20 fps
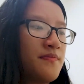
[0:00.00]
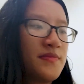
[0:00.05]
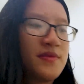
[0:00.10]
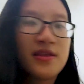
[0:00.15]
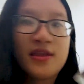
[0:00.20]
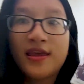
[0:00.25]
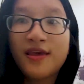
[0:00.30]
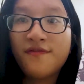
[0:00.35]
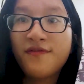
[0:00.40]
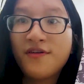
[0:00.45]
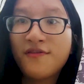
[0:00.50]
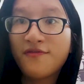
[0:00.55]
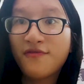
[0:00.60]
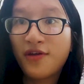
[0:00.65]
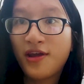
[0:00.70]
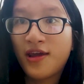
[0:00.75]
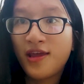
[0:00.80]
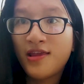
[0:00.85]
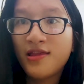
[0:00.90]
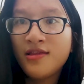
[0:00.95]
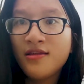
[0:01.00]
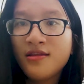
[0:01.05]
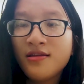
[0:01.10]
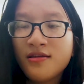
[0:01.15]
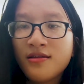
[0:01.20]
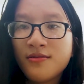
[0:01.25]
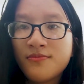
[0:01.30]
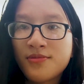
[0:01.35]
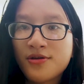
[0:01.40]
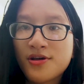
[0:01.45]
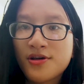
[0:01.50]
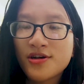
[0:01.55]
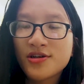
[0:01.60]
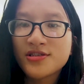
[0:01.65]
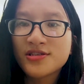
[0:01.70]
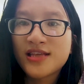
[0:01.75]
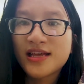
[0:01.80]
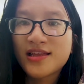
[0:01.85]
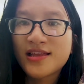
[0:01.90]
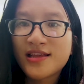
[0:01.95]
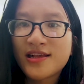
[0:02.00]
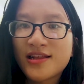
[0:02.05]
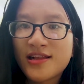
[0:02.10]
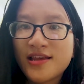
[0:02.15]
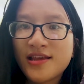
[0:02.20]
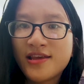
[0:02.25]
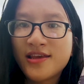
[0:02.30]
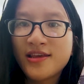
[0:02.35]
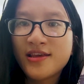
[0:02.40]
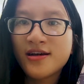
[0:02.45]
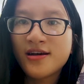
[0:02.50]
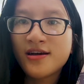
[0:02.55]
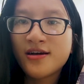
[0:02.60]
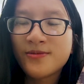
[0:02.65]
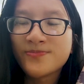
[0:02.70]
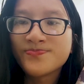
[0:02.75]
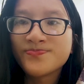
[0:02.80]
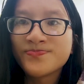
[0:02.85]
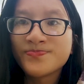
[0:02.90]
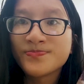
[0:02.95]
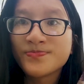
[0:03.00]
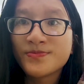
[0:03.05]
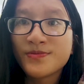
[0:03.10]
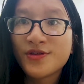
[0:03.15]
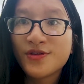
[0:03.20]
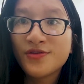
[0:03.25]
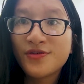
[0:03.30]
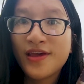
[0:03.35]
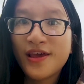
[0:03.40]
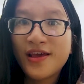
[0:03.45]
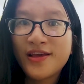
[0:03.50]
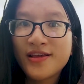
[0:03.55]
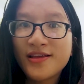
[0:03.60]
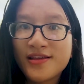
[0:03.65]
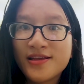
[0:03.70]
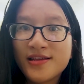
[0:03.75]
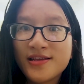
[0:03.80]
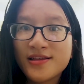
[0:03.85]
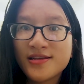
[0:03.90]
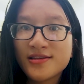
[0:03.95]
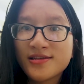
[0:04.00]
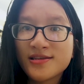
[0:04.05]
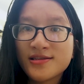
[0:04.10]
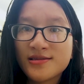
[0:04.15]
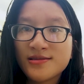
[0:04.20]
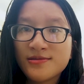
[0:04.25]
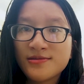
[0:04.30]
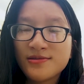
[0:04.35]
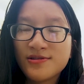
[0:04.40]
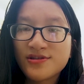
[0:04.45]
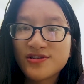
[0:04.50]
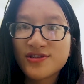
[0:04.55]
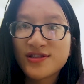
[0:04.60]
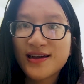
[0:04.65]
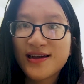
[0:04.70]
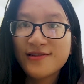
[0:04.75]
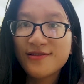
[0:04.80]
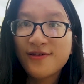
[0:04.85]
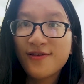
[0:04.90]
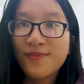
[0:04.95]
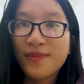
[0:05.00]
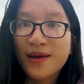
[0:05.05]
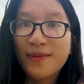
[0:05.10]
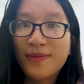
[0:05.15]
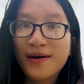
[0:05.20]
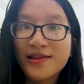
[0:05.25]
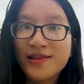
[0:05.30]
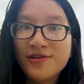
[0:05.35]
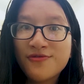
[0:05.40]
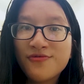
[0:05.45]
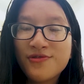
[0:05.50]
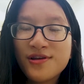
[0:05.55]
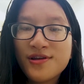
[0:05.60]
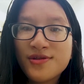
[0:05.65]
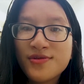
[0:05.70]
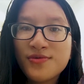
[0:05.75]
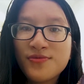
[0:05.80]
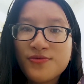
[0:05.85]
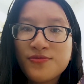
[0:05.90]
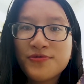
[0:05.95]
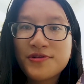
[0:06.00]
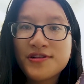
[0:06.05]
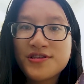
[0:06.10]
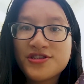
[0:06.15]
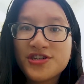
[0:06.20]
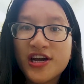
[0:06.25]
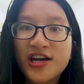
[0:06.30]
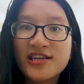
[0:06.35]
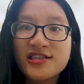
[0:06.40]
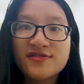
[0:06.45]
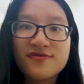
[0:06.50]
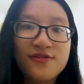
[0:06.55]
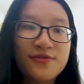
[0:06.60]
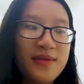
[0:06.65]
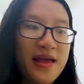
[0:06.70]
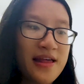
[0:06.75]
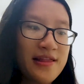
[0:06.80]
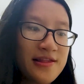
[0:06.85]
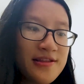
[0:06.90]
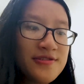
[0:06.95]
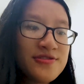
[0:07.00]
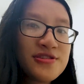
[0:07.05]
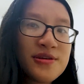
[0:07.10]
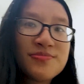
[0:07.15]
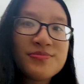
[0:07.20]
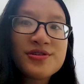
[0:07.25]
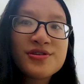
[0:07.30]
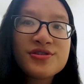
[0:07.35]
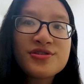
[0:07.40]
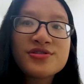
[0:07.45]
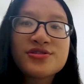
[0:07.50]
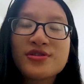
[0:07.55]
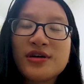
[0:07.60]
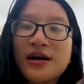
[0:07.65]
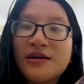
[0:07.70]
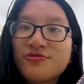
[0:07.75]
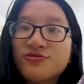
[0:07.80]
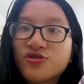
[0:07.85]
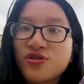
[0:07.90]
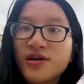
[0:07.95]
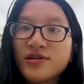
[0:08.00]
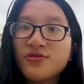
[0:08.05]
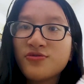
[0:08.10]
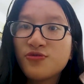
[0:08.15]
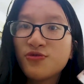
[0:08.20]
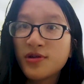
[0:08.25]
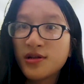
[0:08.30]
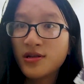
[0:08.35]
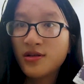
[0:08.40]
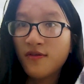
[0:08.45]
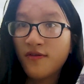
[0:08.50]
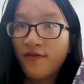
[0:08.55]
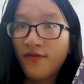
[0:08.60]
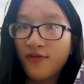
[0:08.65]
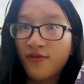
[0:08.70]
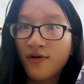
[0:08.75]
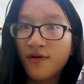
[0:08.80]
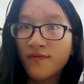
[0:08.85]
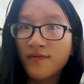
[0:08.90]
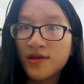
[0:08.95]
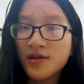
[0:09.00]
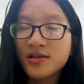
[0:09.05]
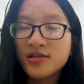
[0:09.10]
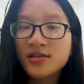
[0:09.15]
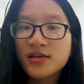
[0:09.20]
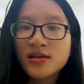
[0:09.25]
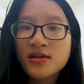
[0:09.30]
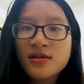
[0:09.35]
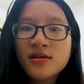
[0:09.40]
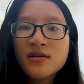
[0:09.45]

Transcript: The Gift of Rain, because technically um, today is the start of my buddy read with Jess from Endless Chapters, so I'll try to read a few of these,